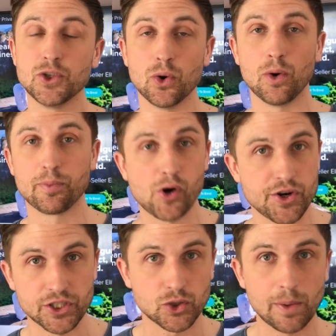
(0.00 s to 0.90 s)
your
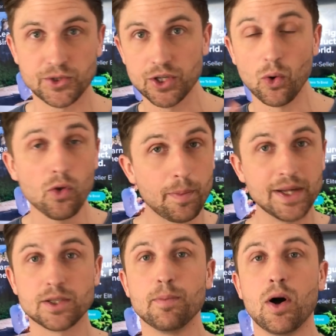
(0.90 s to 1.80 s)
product description, all the
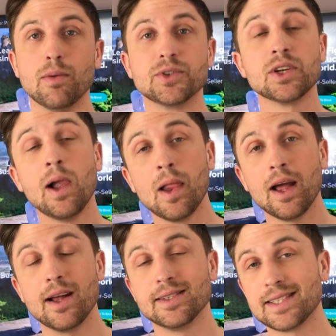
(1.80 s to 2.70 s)
bits and bobs,
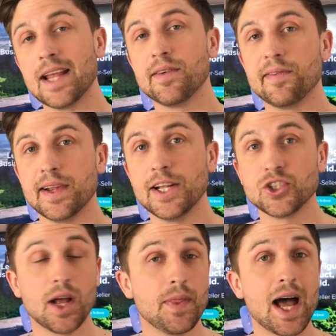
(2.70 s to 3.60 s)
and save and
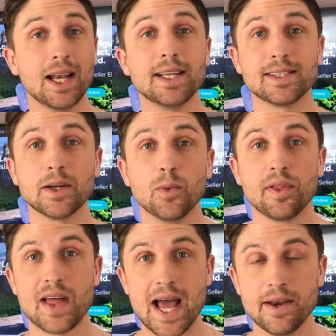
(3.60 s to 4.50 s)
finish, and that listing
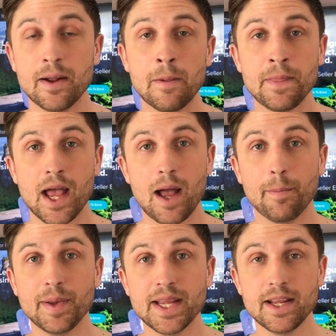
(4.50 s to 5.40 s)
will then
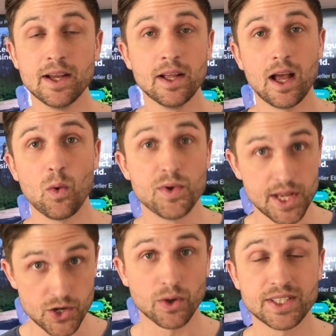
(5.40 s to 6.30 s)
be
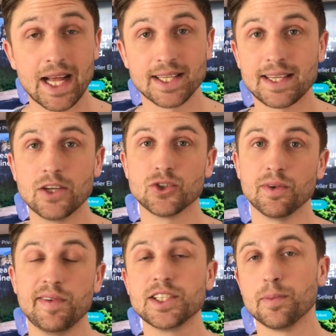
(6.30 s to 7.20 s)
within your Seller
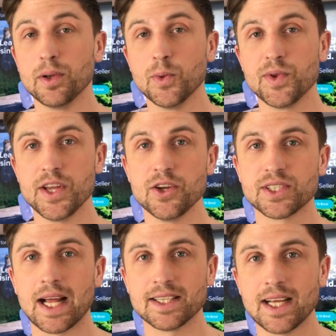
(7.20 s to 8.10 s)
Central, visible within your
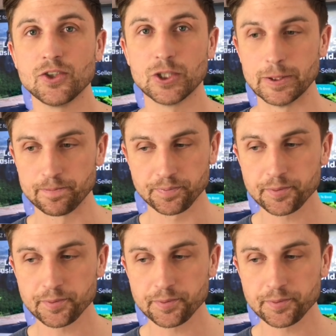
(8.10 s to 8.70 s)
Seller Central.